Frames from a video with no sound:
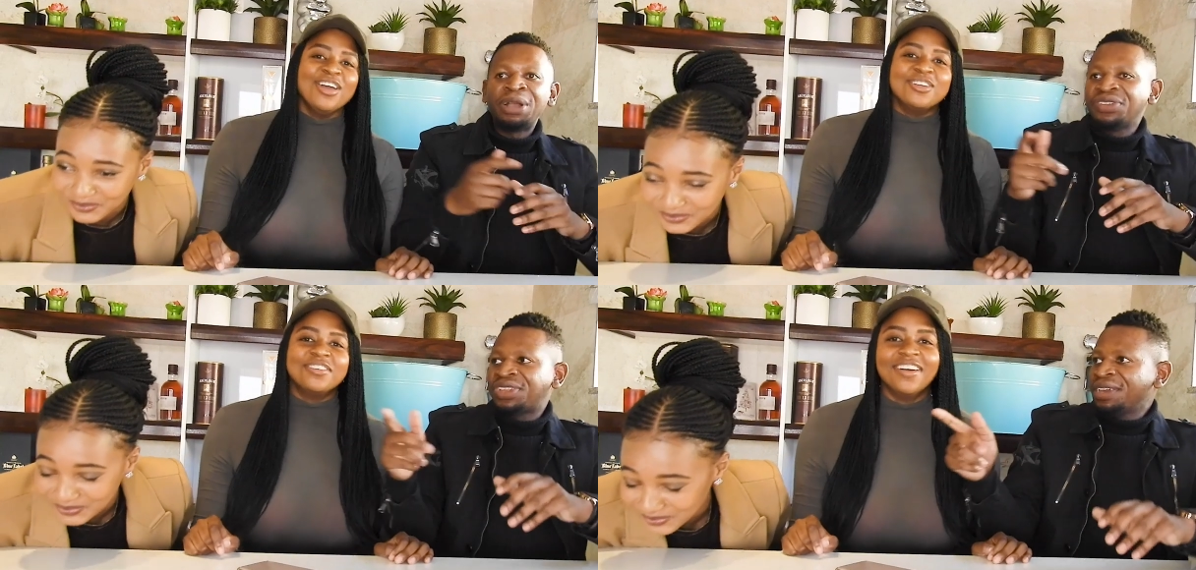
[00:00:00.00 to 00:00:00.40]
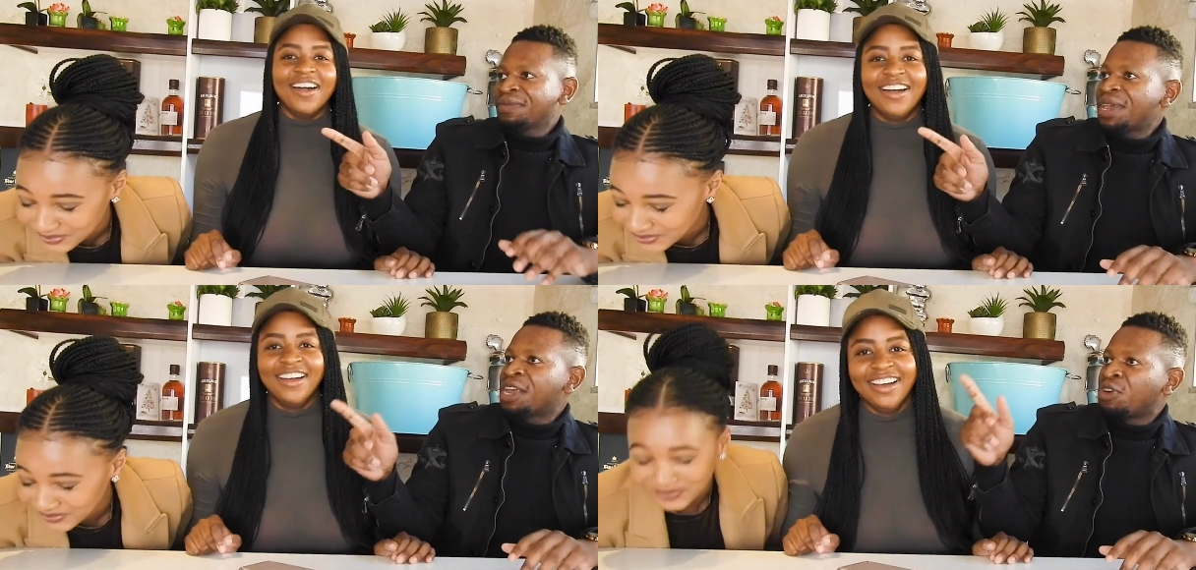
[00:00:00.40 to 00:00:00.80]
Speaker 1: But you see,
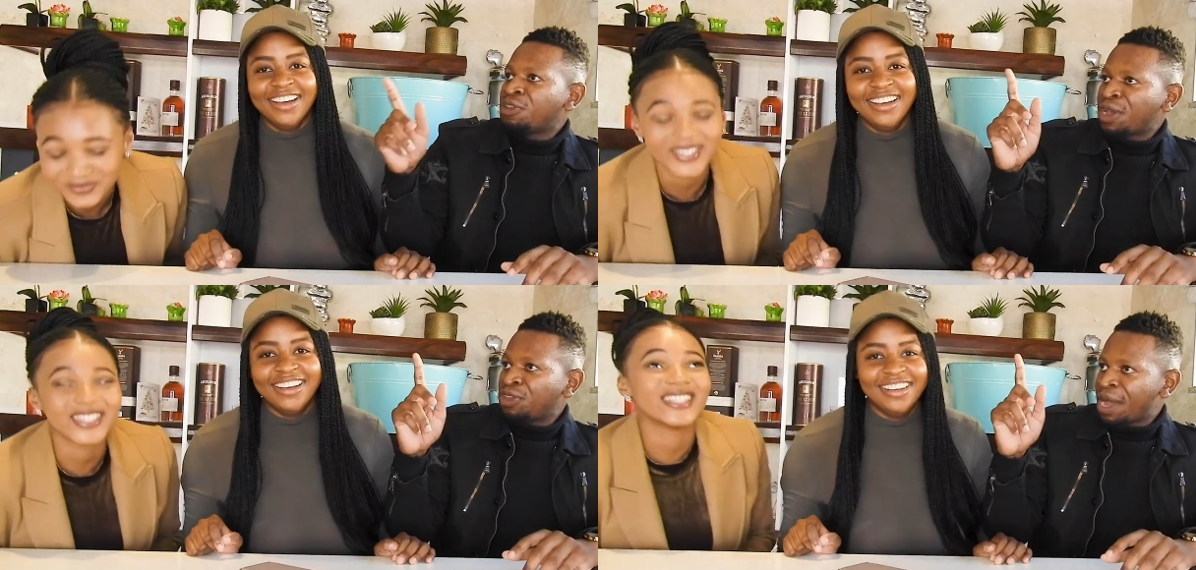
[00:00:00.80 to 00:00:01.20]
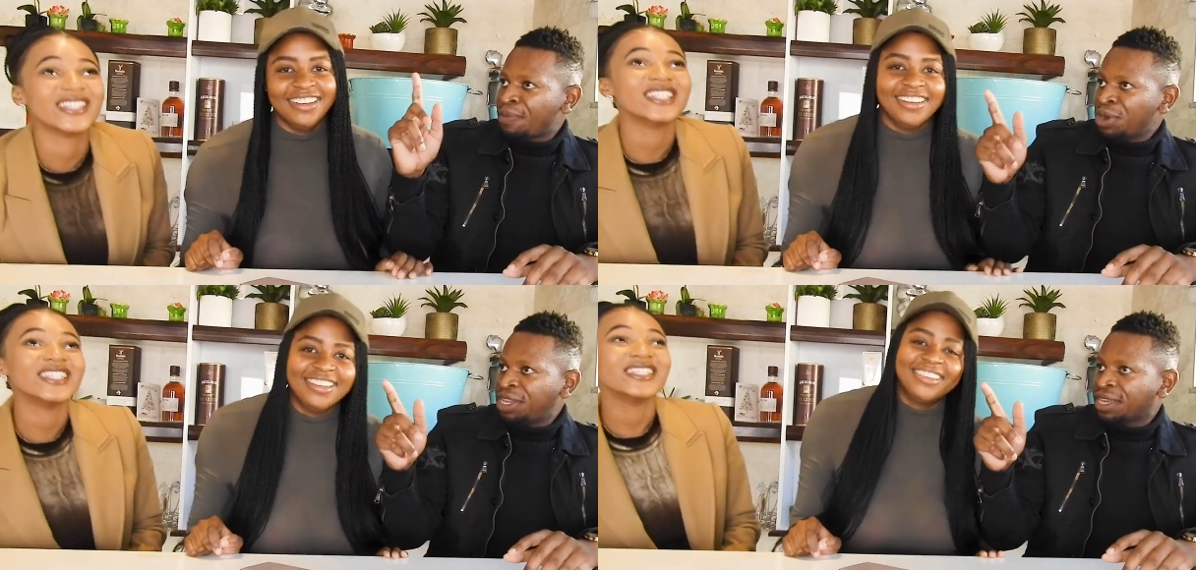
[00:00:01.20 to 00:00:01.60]
it goes back to my
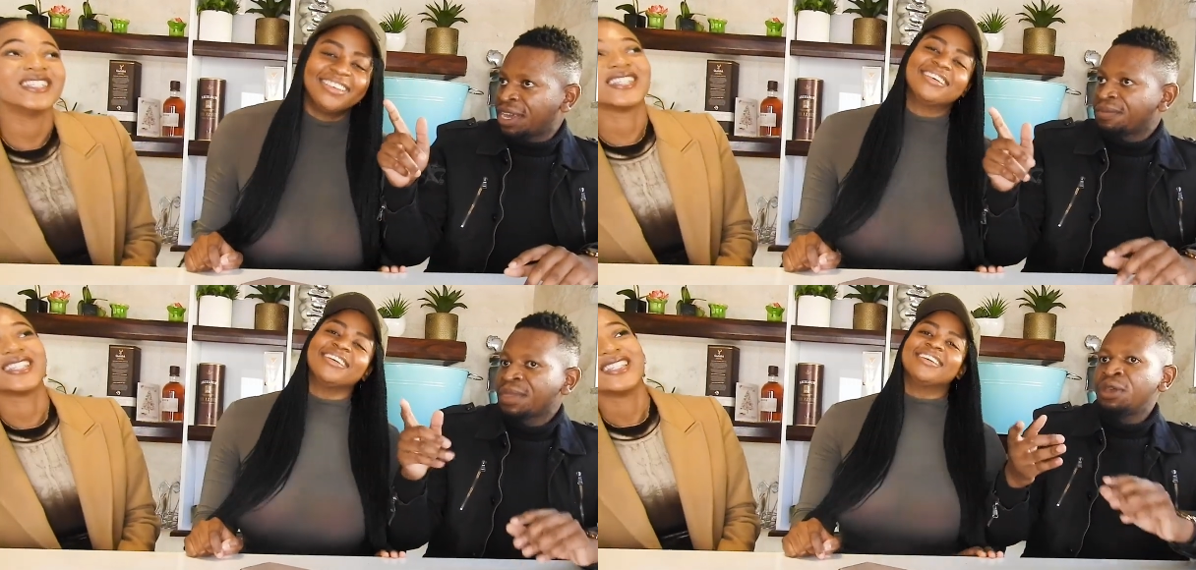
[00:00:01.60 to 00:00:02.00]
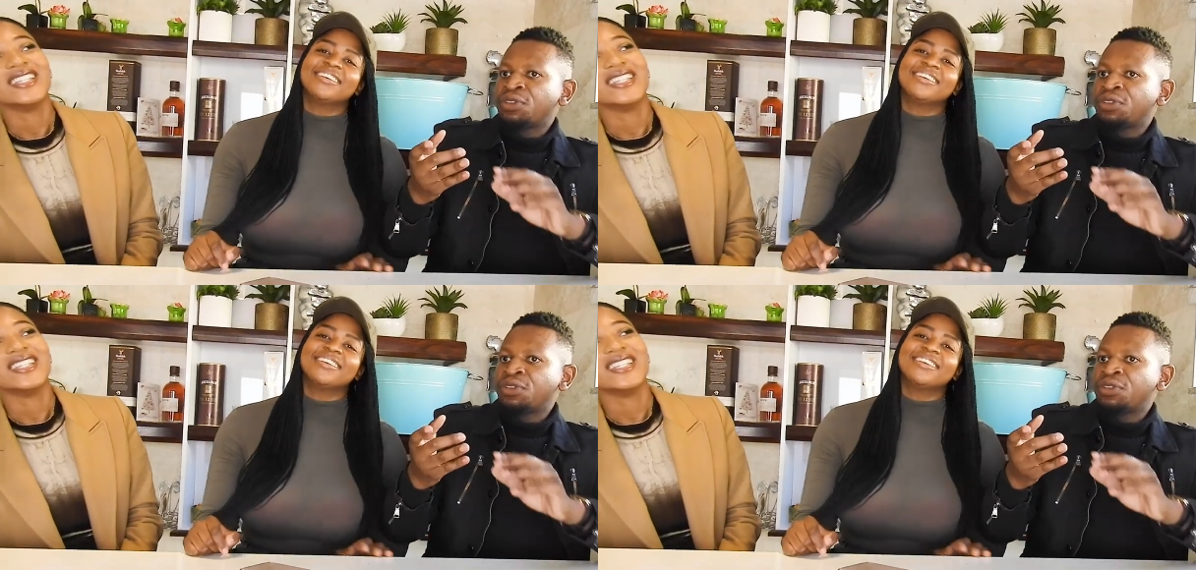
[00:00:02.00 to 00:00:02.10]
point again.